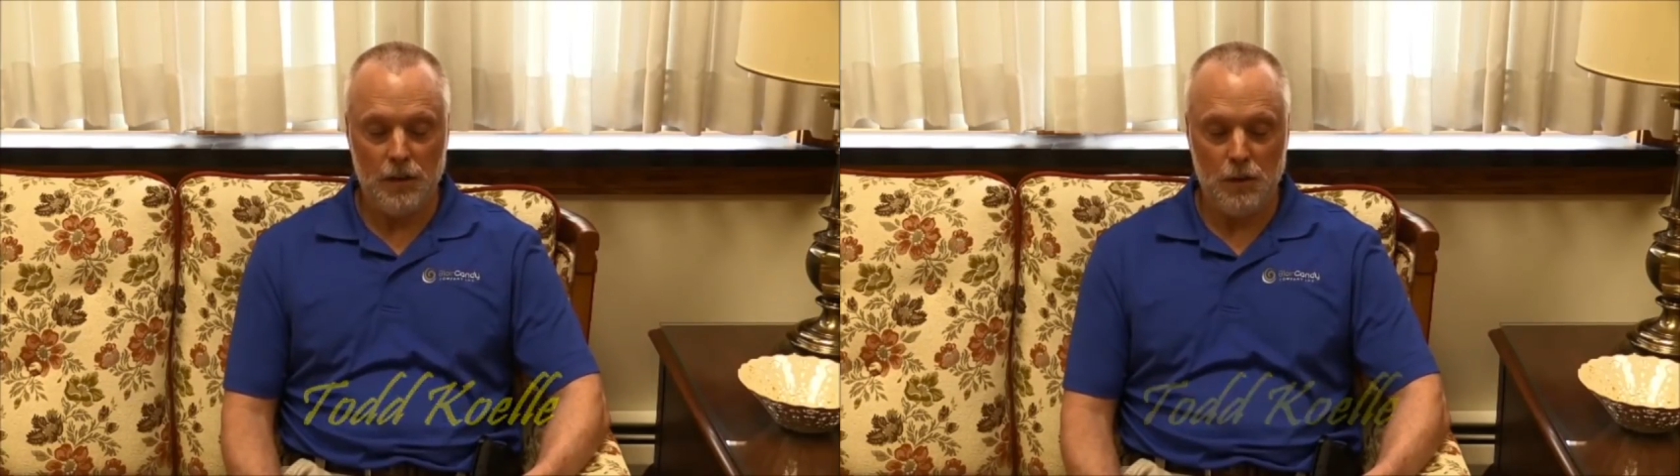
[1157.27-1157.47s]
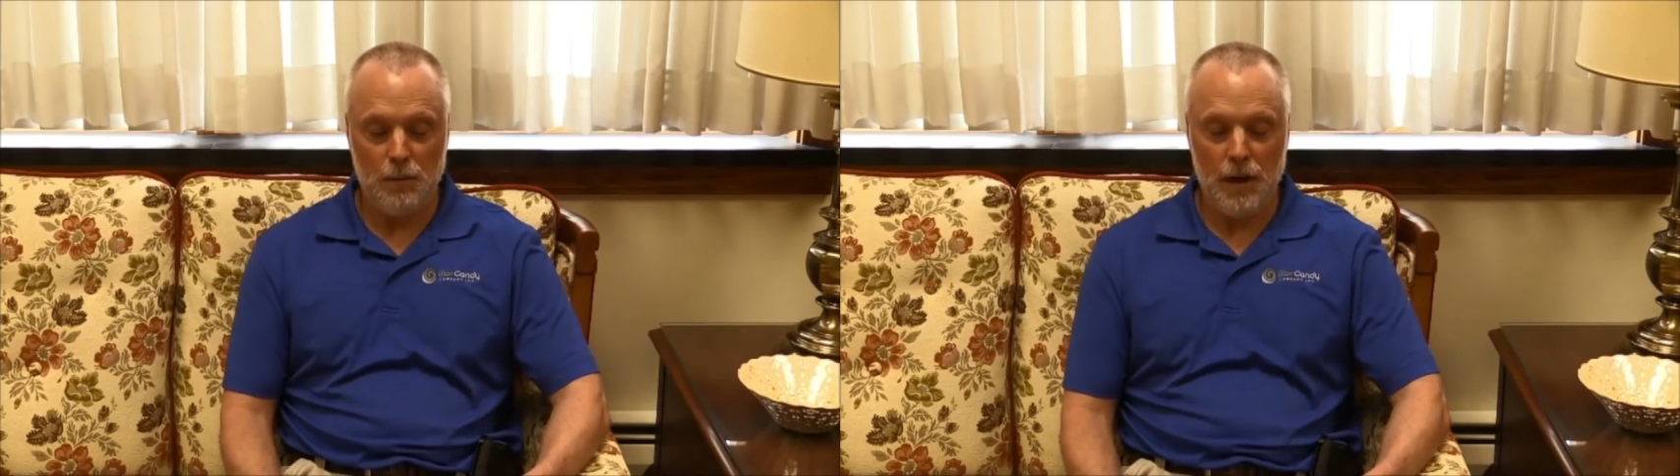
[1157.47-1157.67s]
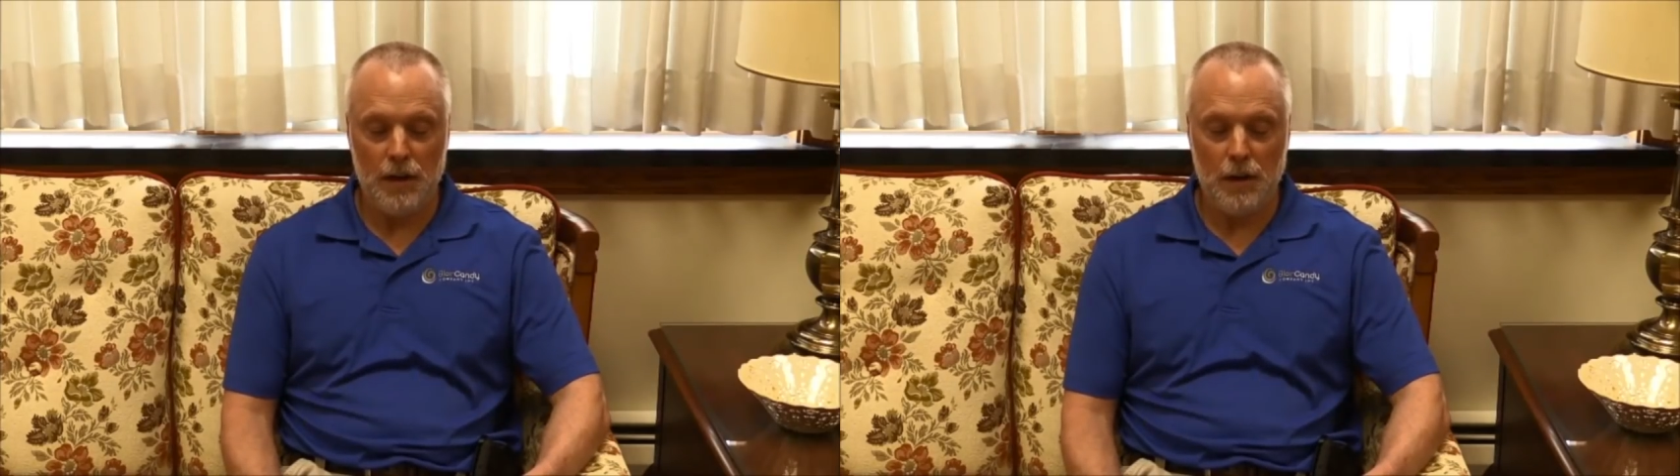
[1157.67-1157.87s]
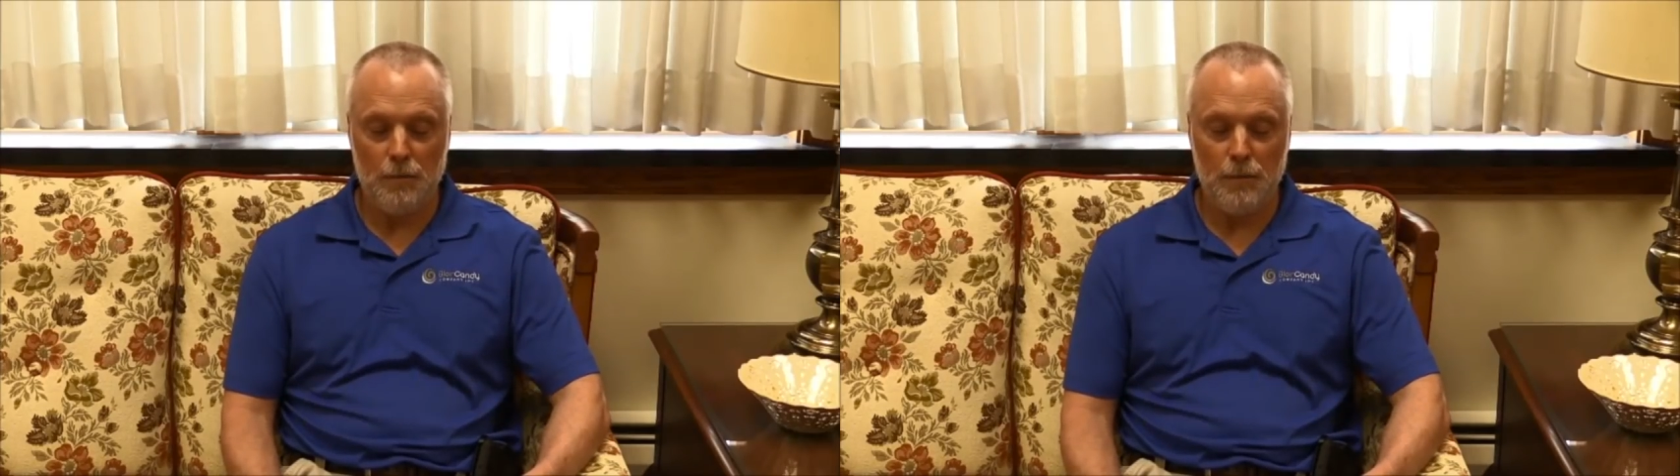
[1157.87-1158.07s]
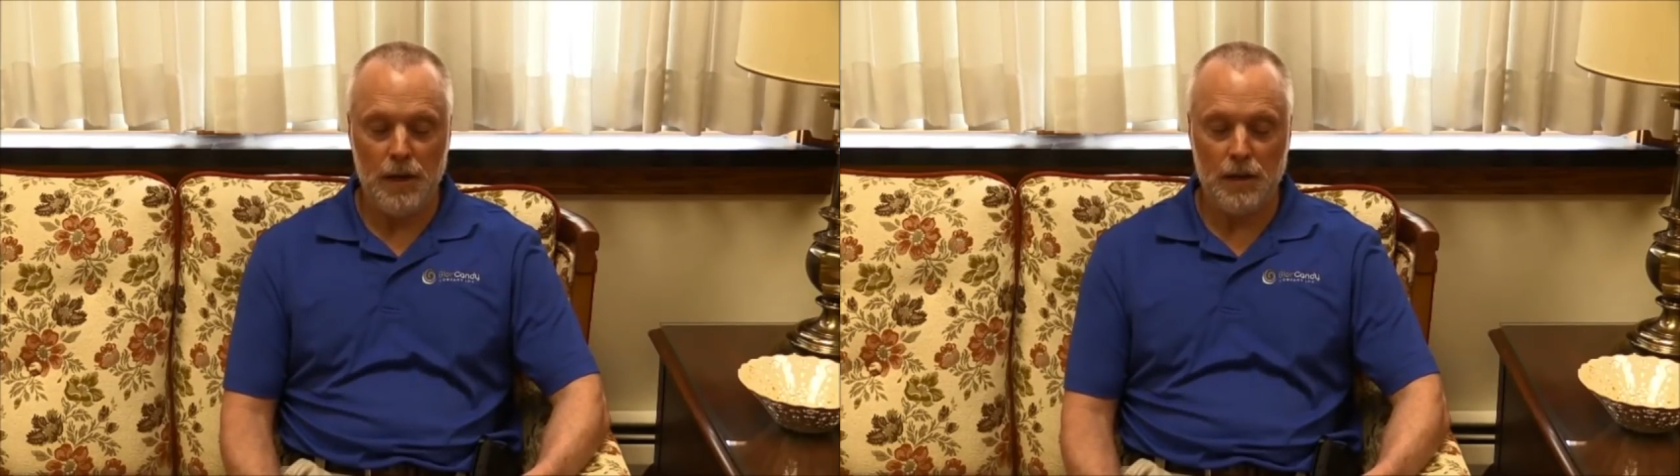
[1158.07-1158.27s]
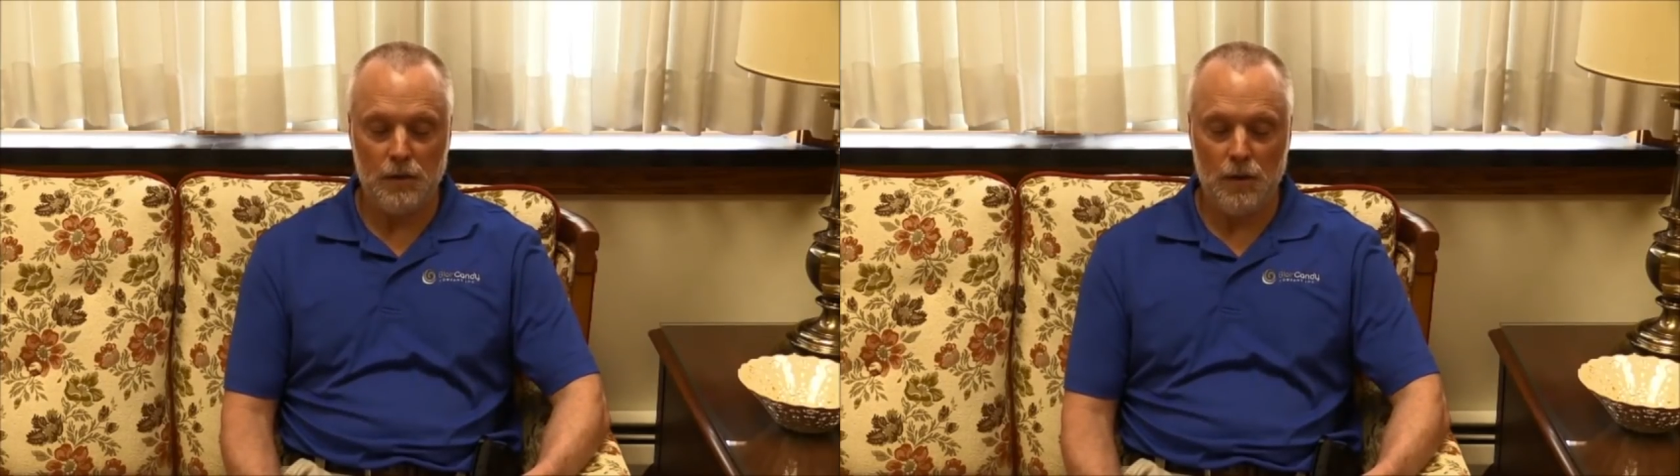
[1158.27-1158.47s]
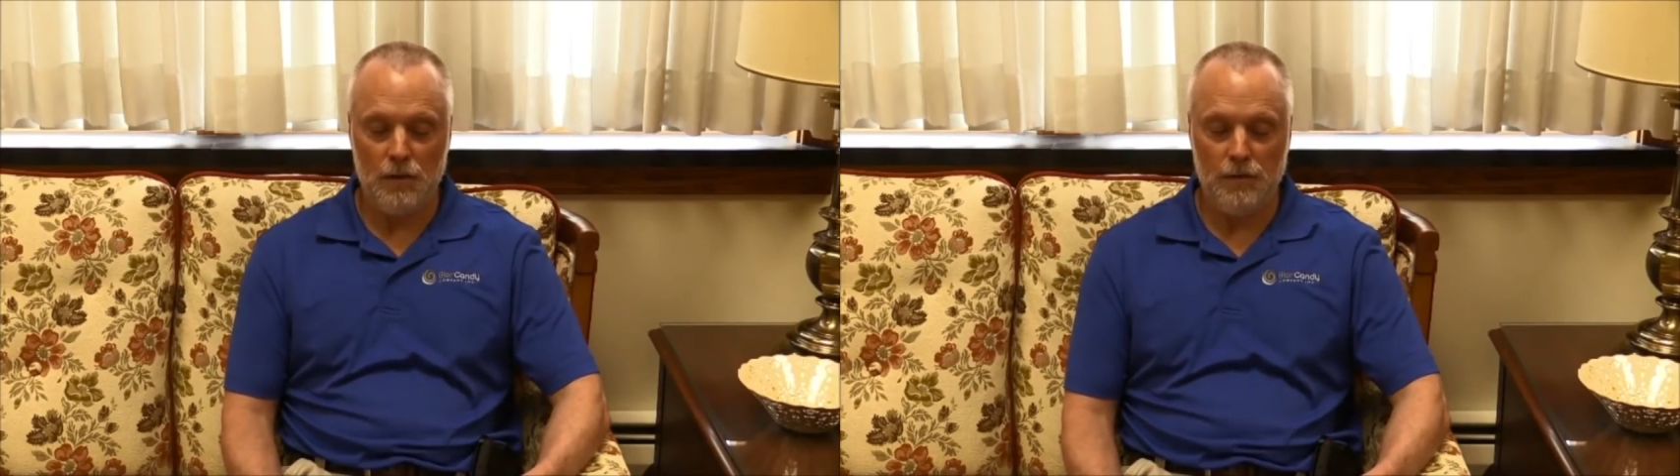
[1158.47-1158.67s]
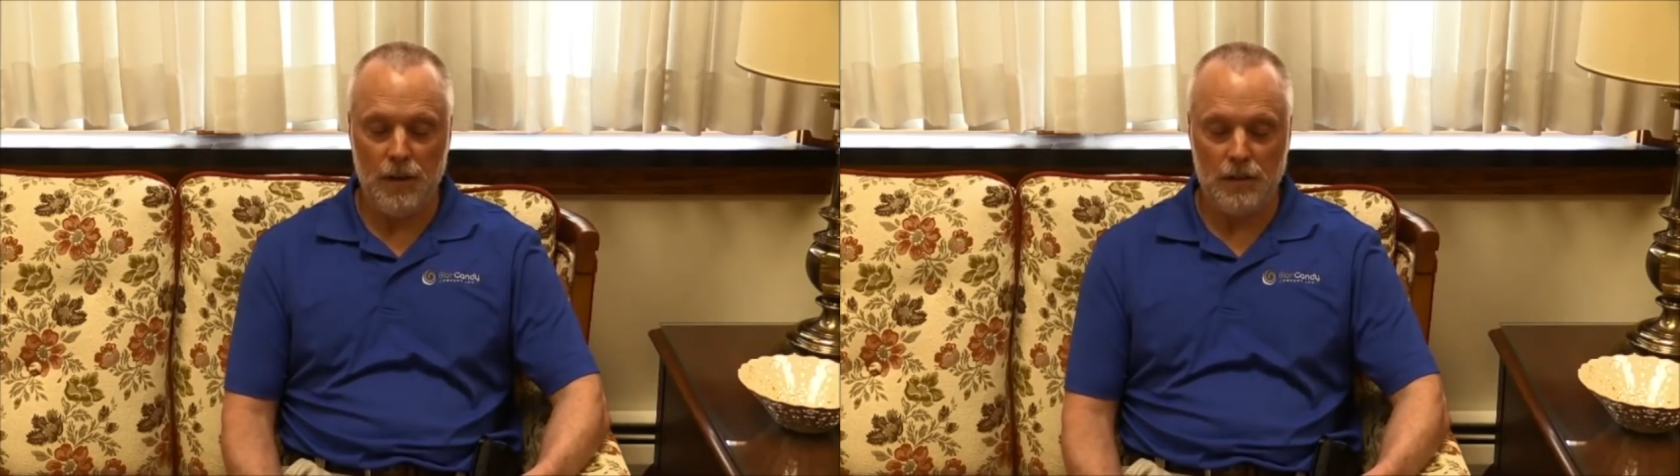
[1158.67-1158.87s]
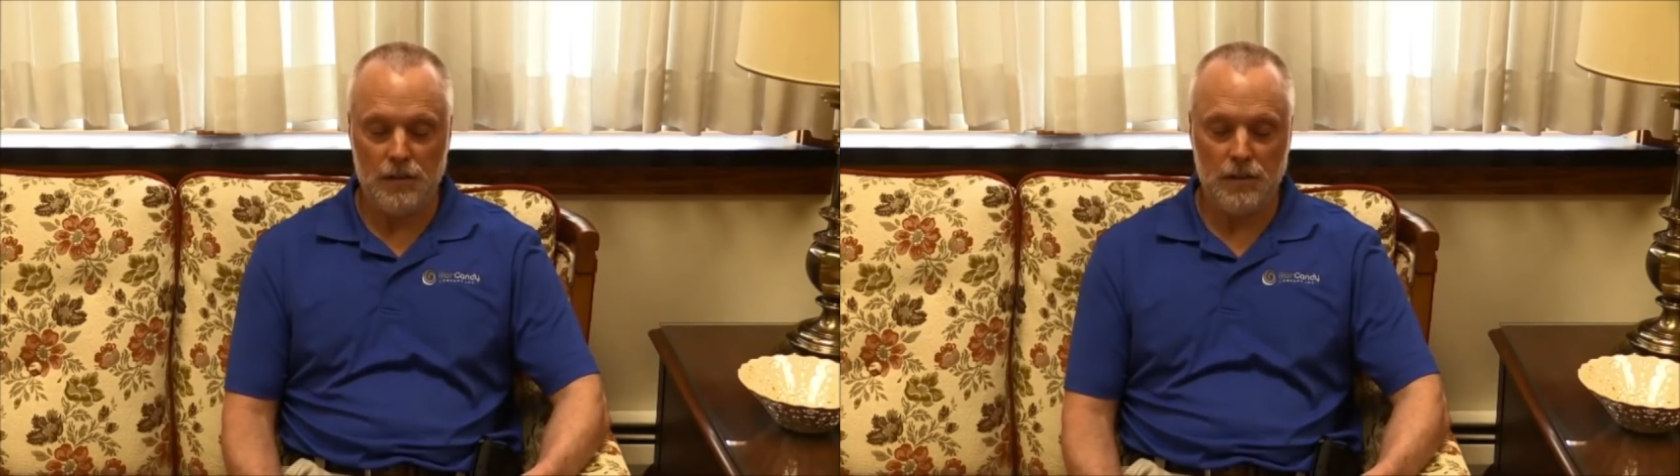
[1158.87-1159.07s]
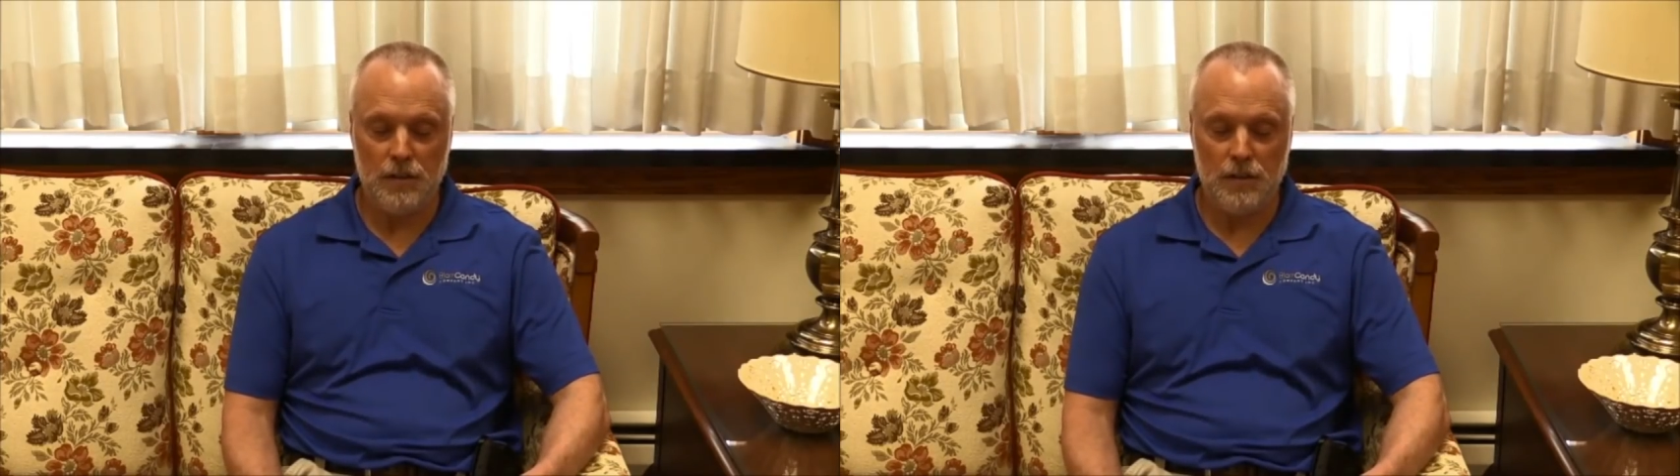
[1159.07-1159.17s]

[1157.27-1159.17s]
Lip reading: you about our Make It Grow funds.